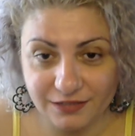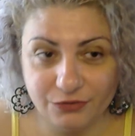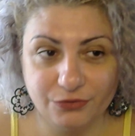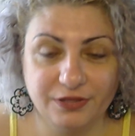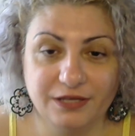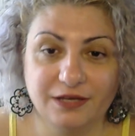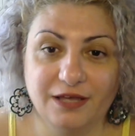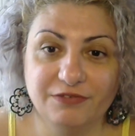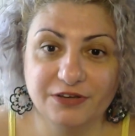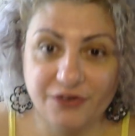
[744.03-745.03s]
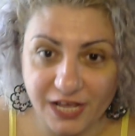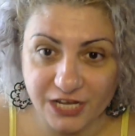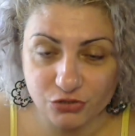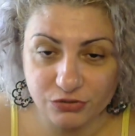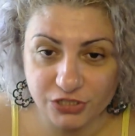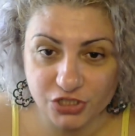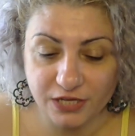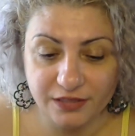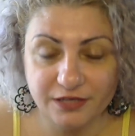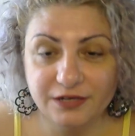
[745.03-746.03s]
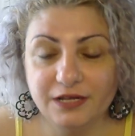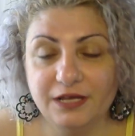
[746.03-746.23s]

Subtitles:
or they have a crush on each other.